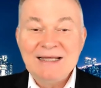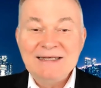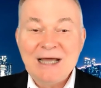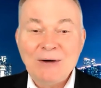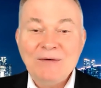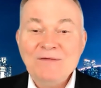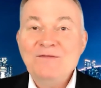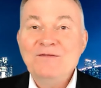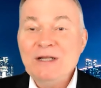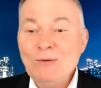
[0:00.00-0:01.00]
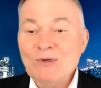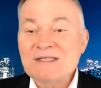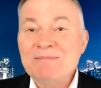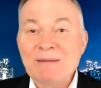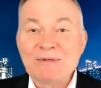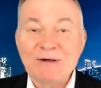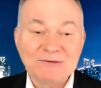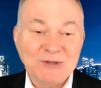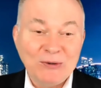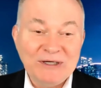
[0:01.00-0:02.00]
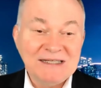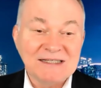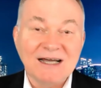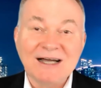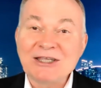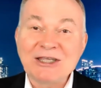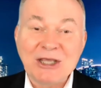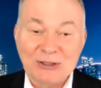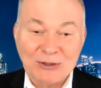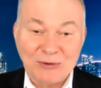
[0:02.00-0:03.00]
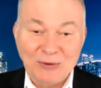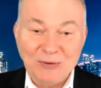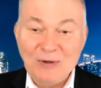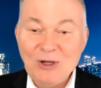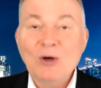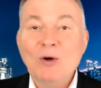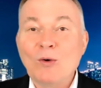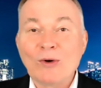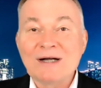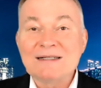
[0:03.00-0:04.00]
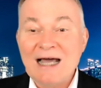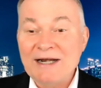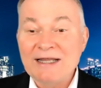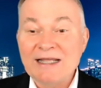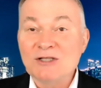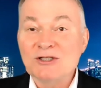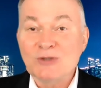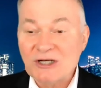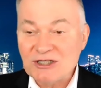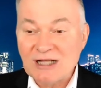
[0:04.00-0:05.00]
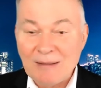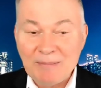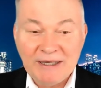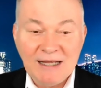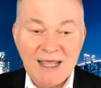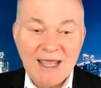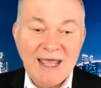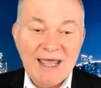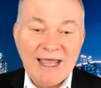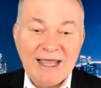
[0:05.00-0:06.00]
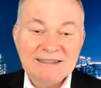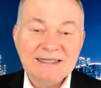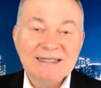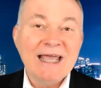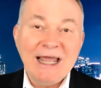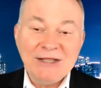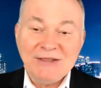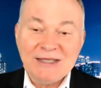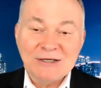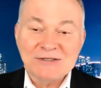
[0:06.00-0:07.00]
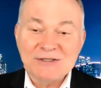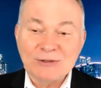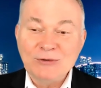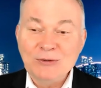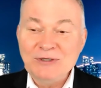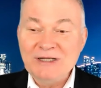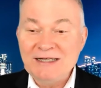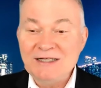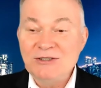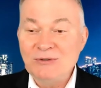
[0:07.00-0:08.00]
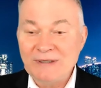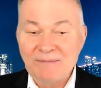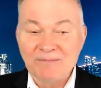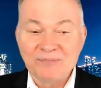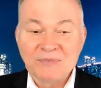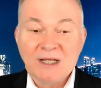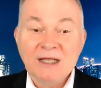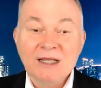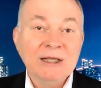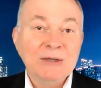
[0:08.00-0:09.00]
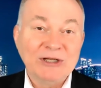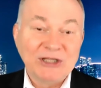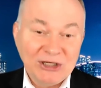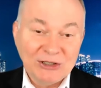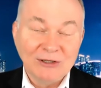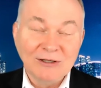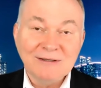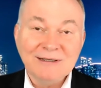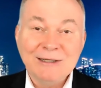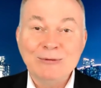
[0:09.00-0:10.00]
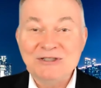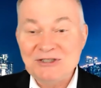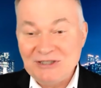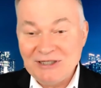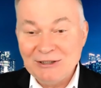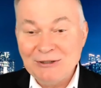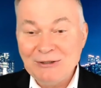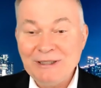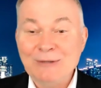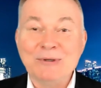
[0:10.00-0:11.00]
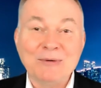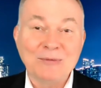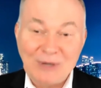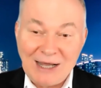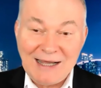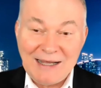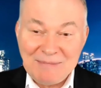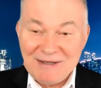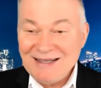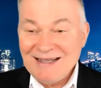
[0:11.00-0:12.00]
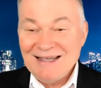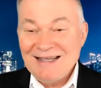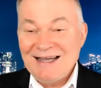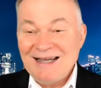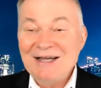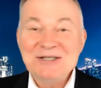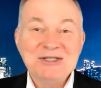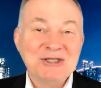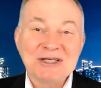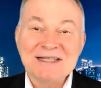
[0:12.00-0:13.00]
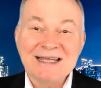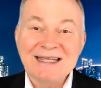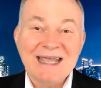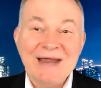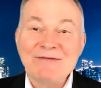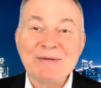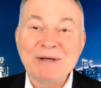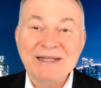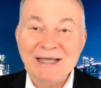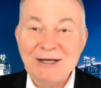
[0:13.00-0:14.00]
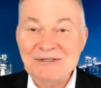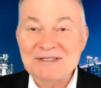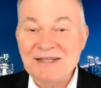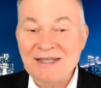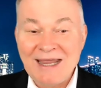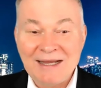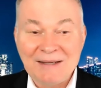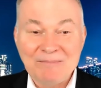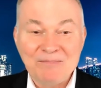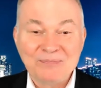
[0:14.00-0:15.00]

Now, Vito was a member of Tony's killer crew who worked on a construction company and did anything else the crew needed doing. He would kill, he would steal, he would rob, just like everybody else in the gang.